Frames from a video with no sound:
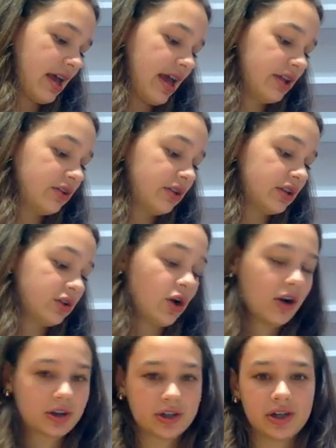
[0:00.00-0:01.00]
And the
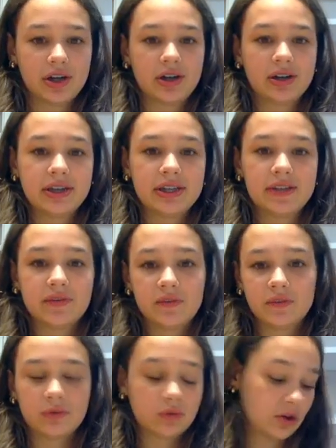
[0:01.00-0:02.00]
doctor is
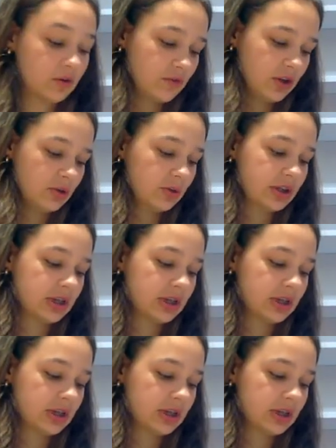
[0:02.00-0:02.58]
confused.